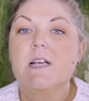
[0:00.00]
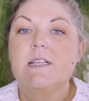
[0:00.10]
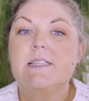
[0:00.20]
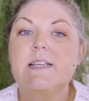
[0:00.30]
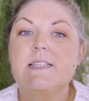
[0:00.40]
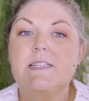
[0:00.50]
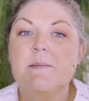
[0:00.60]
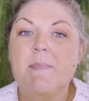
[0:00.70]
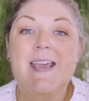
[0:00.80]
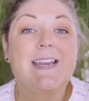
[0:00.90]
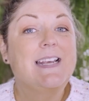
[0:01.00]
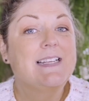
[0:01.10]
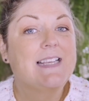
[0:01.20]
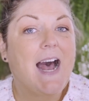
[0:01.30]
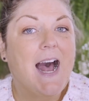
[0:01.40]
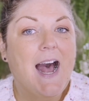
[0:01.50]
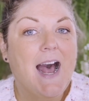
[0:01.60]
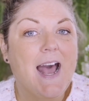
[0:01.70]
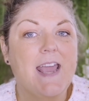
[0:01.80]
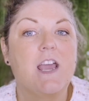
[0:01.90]
Since demand is
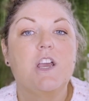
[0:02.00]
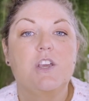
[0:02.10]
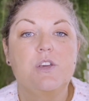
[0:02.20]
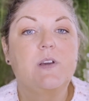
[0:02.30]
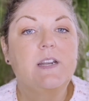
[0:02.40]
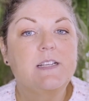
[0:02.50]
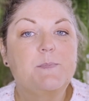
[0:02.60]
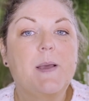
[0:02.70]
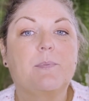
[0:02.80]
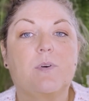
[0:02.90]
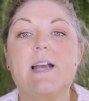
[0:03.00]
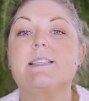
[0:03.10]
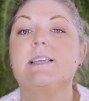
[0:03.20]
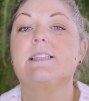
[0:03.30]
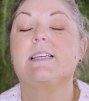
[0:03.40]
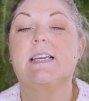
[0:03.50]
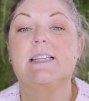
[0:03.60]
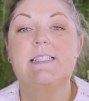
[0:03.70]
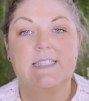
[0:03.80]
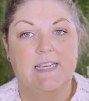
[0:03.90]
high, you can expect pricing to
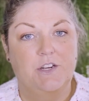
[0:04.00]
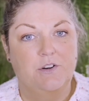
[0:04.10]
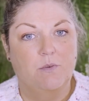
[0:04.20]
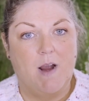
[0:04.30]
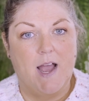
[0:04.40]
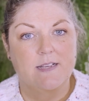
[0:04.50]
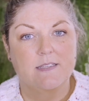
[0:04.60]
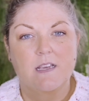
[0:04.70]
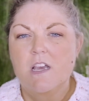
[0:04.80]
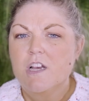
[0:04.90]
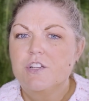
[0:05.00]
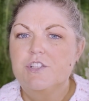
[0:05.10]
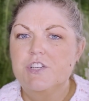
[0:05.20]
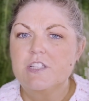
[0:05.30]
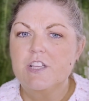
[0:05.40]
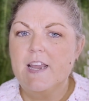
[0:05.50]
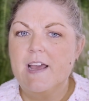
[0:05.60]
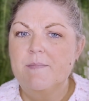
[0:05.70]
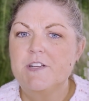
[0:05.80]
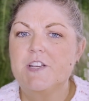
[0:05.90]
continue to rise. Just look at
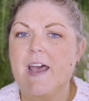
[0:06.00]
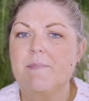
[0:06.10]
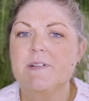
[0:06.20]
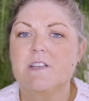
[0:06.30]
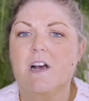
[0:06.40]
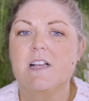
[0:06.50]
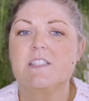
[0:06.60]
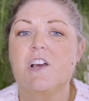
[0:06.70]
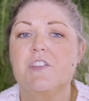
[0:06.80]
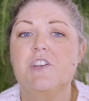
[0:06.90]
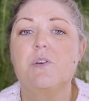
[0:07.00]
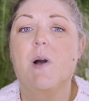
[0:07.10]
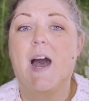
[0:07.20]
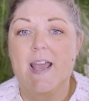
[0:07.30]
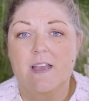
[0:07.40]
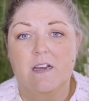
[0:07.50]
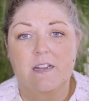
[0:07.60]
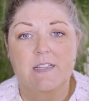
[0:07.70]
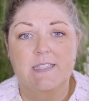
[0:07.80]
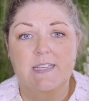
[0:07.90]
how much cabins cost on the new Icon
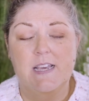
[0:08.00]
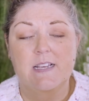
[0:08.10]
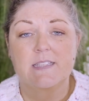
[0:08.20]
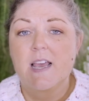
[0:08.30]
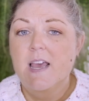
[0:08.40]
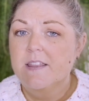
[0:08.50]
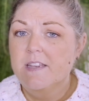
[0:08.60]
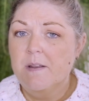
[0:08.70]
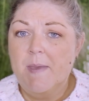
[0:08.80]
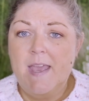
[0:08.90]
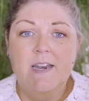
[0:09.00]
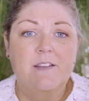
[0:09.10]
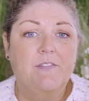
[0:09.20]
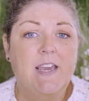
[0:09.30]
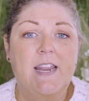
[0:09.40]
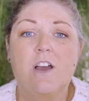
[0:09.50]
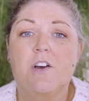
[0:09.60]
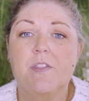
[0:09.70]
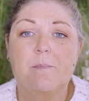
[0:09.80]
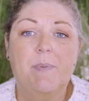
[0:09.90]
of the Seas. The demand of getting
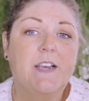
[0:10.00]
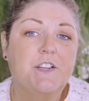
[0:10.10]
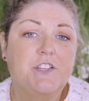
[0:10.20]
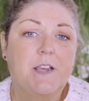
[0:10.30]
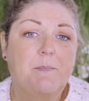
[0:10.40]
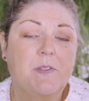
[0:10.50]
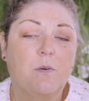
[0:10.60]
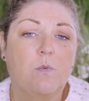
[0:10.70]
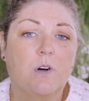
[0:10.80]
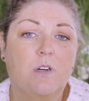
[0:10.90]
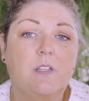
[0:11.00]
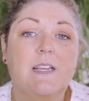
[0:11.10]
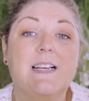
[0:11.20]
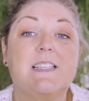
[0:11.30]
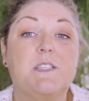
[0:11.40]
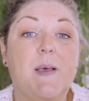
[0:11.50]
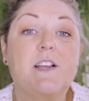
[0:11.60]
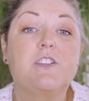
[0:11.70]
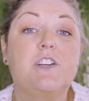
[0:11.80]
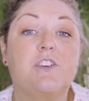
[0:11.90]
on the biggest ship in the world,
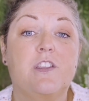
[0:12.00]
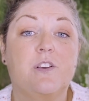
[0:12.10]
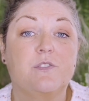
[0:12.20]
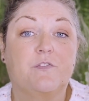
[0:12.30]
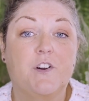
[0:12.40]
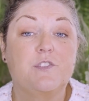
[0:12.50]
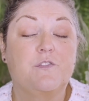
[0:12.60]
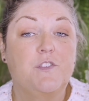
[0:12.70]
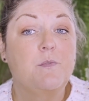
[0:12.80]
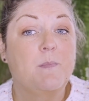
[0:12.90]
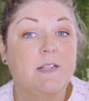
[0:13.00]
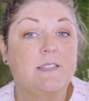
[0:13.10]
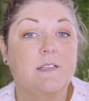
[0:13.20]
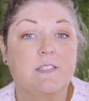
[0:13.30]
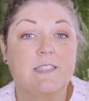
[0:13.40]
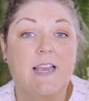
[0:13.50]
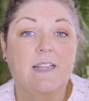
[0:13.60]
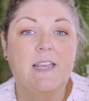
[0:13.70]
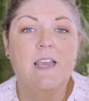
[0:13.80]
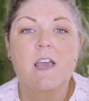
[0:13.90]
especially during those first few months at
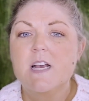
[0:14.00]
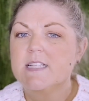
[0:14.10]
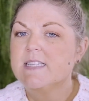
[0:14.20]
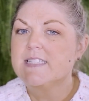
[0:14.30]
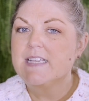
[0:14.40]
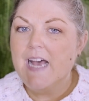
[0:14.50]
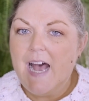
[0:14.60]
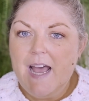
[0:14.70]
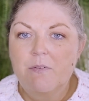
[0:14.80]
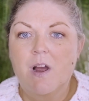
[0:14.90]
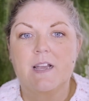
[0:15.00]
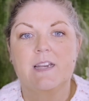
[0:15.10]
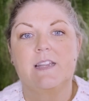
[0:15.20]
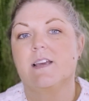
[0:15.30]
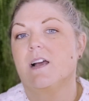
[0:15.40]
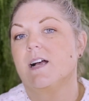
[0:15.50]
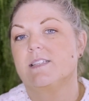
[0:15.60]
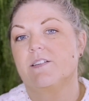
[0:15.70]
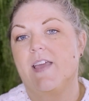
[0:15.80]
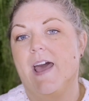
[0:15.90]
sailing, skyrocketed the
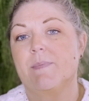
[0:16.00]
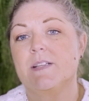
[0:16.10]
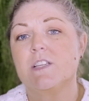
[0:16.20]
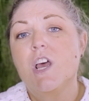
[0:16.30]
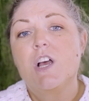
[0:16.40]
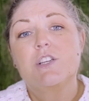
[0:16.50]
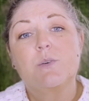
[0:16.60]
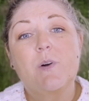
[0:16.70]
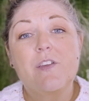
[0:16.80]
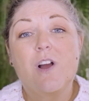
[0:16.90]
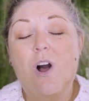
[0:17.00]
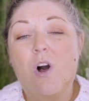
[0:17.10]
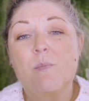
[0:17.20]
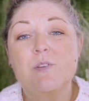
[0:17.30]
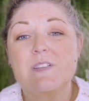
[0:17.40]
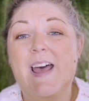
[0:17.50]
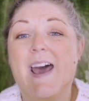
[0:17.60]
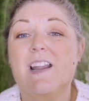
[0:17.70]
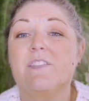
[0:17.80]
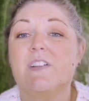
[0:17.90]
cost of cabins to where they're almost
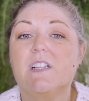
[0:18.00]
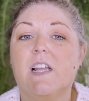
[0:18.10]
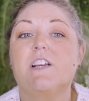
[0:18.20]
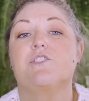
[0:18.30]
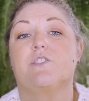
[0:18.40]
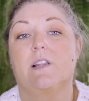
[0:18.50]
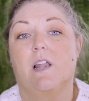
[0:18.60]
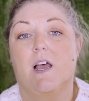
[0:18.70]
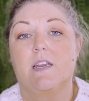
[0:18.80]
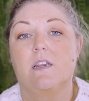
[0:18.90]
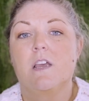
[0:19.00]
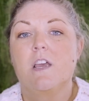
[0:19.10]
that of a luxury line.